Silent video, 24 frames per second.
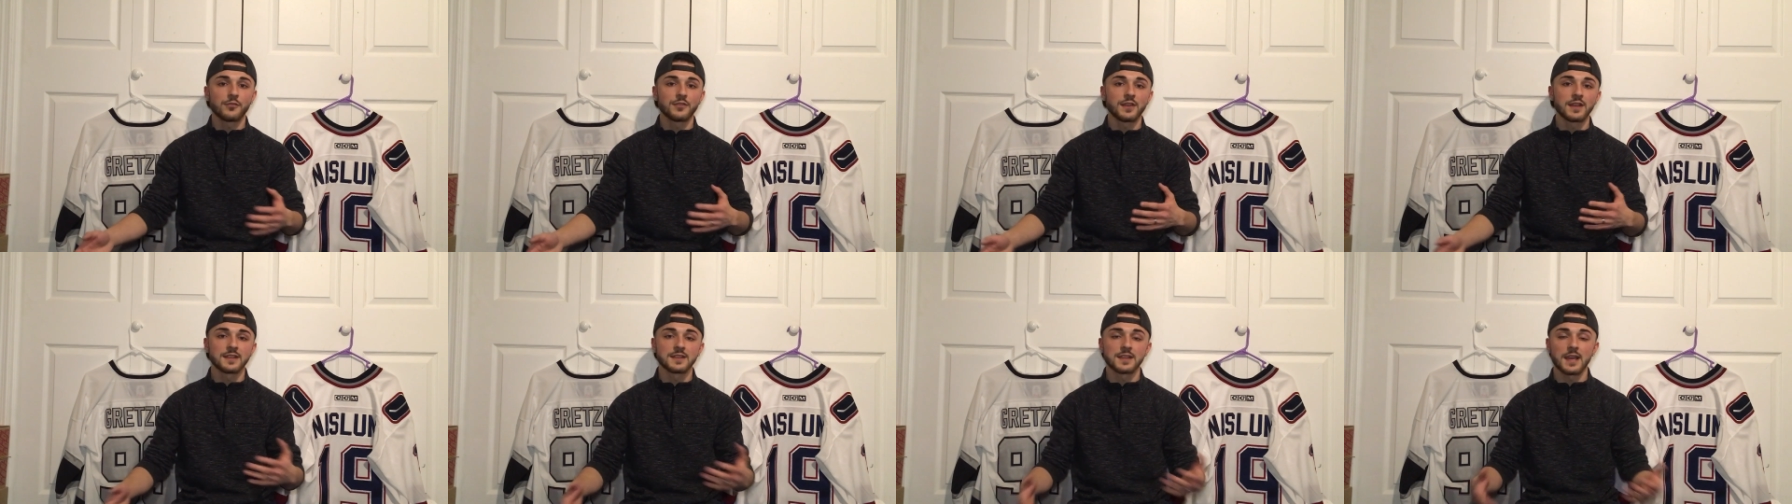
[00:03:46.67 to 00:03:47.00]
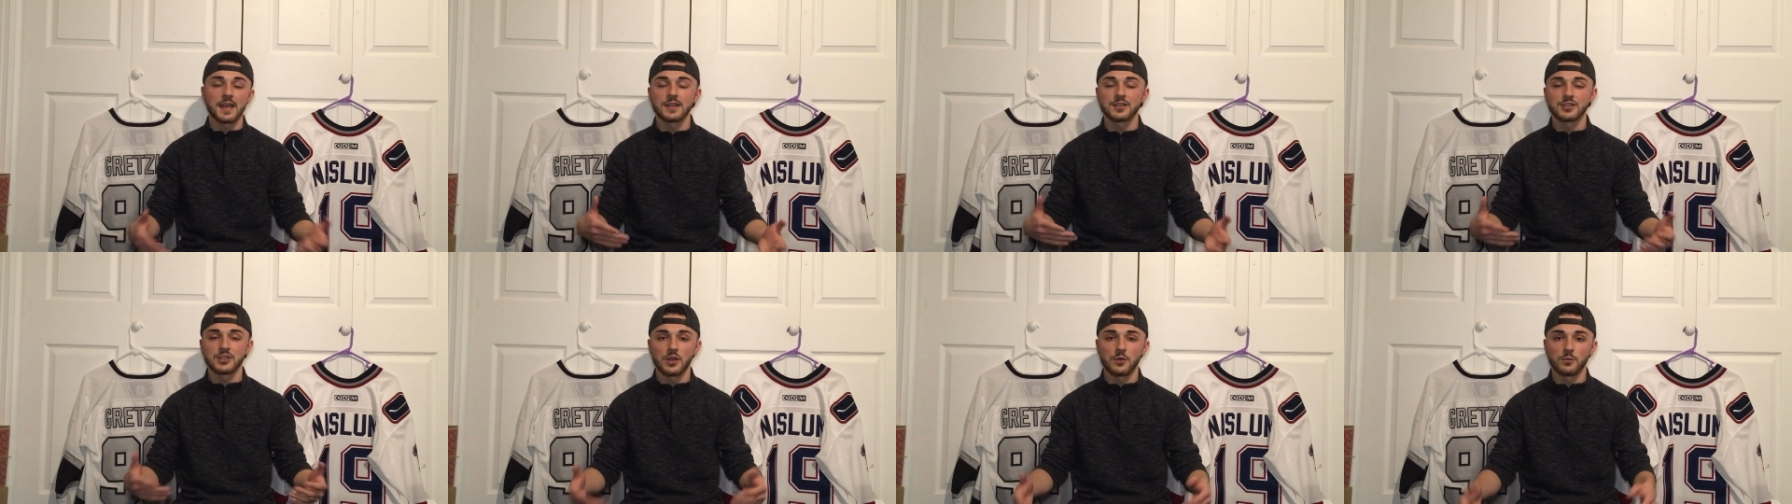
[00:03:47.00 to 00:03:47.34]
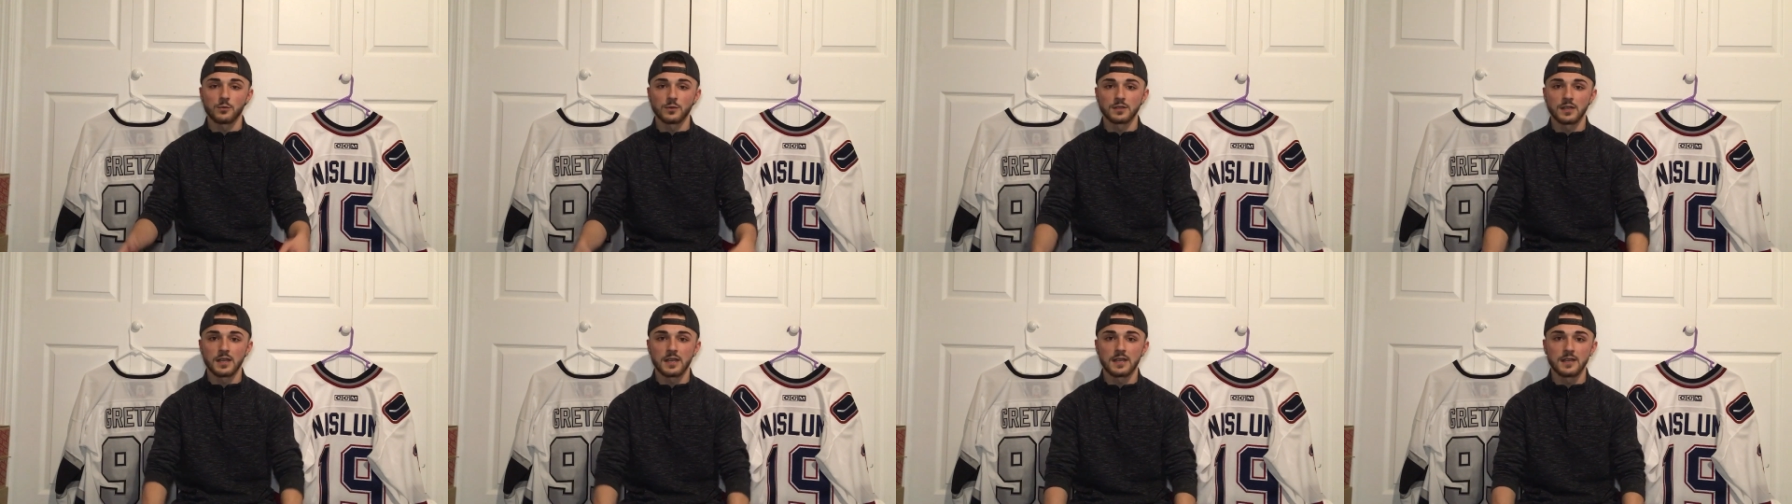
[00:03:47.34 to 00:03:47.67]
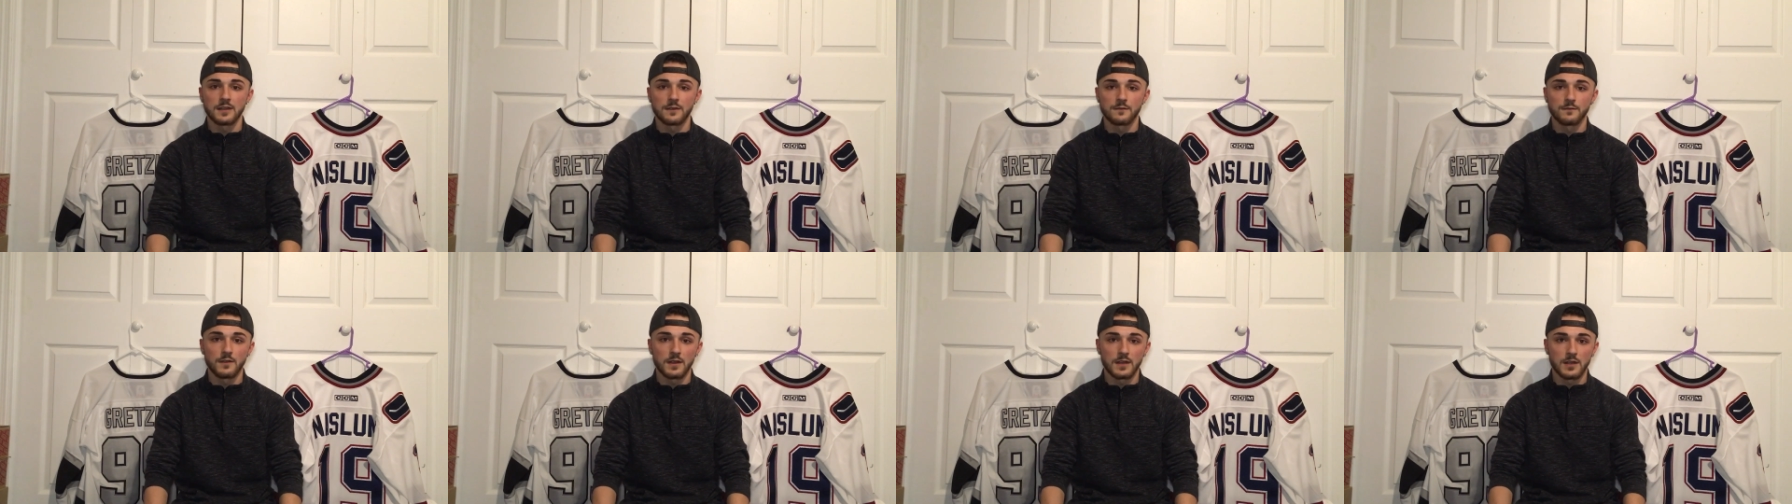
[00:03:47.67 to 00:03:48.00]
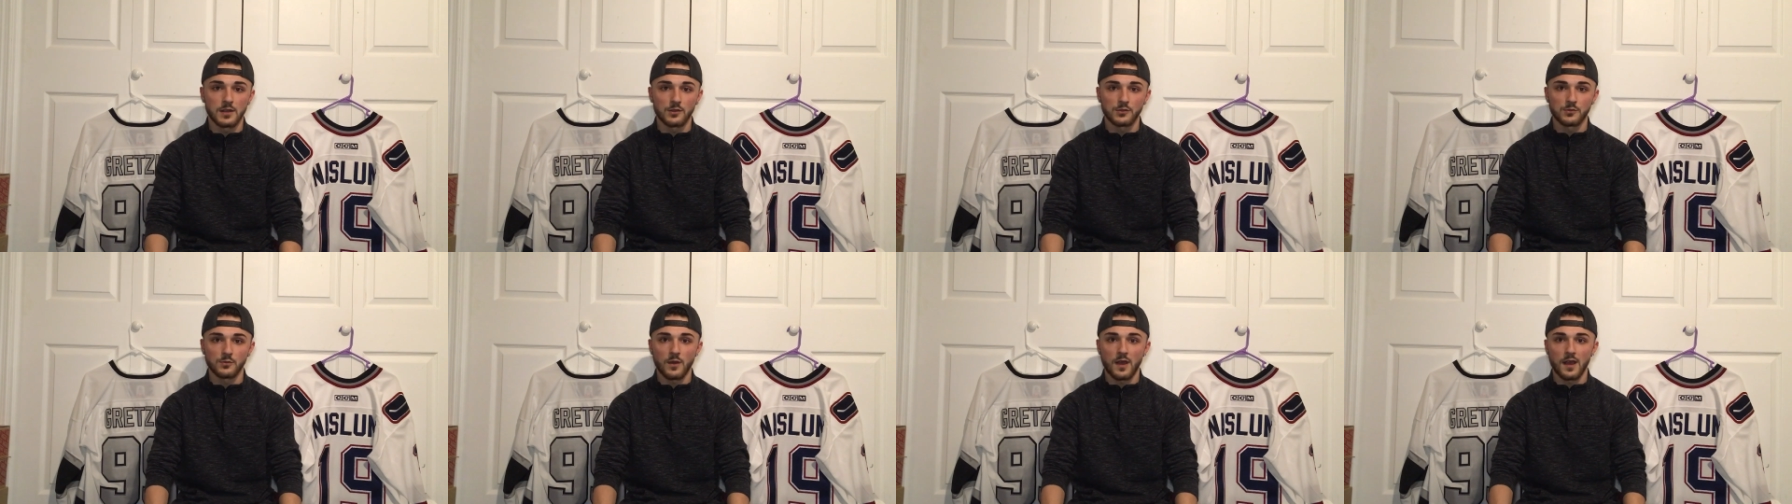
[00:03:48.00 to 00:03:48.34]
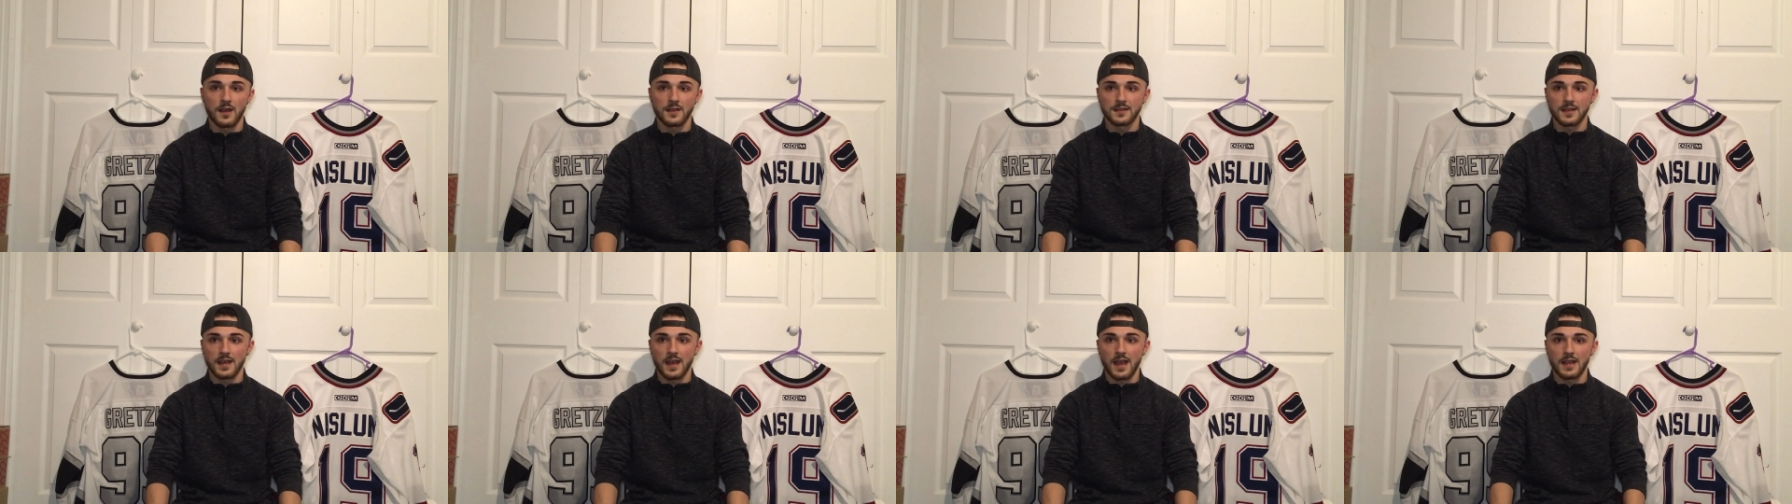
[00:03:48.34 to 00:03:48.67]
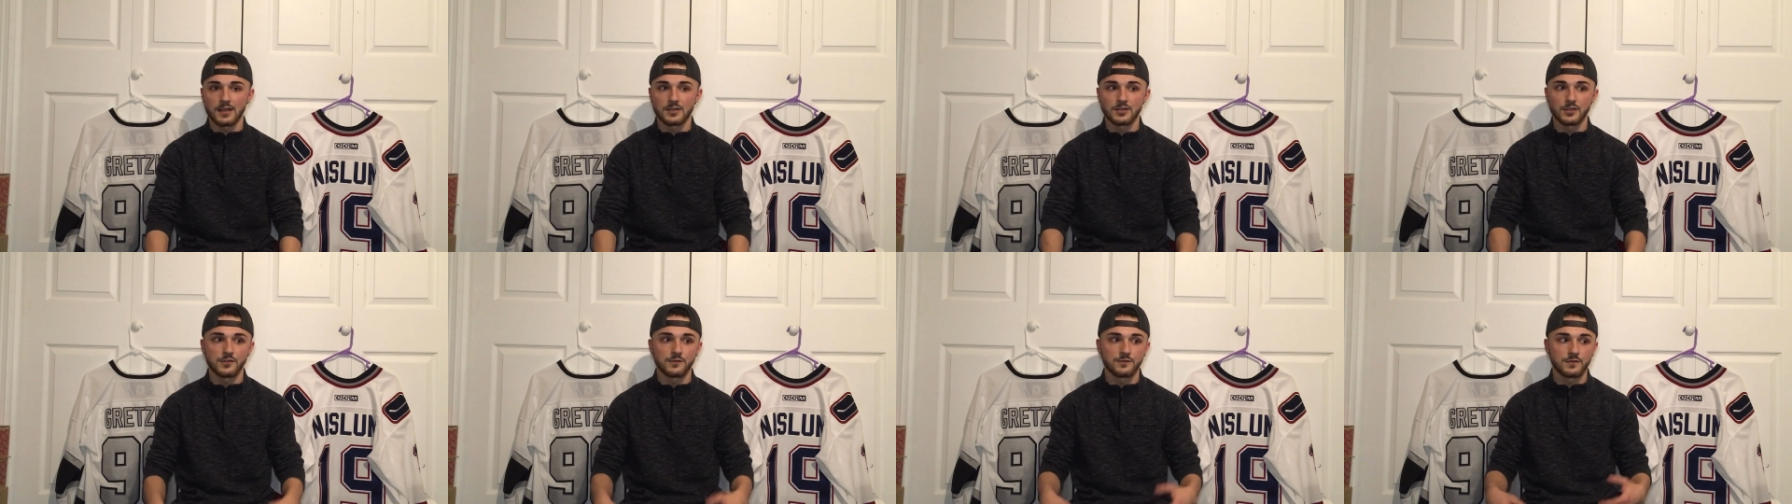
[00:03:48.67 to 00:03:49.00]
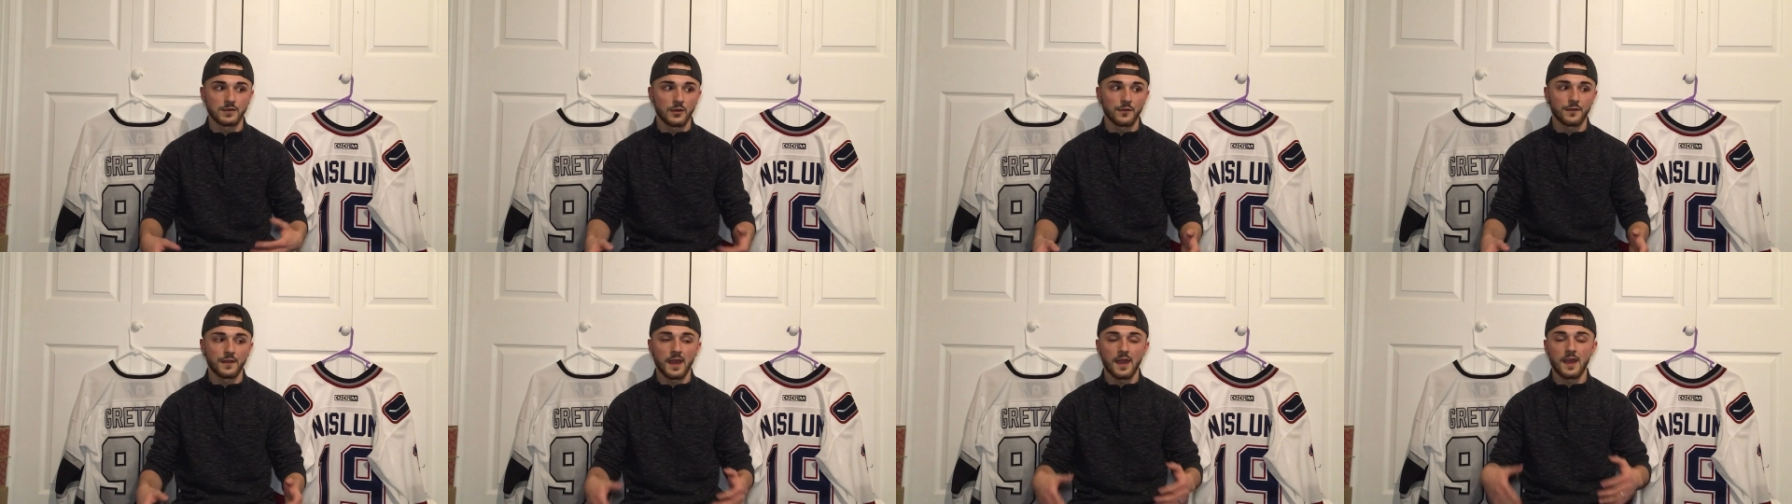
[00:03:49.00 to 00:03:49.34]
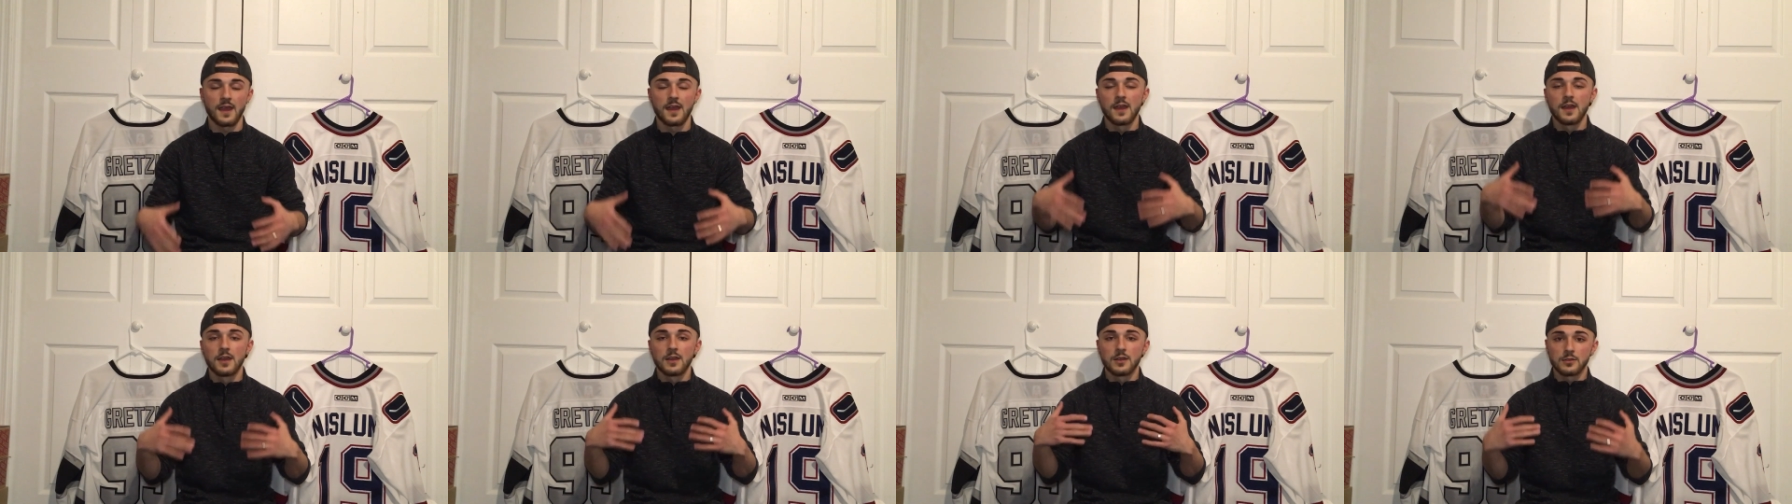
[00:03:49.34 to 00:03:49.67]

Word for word: things NHL related videos wise that I just feel that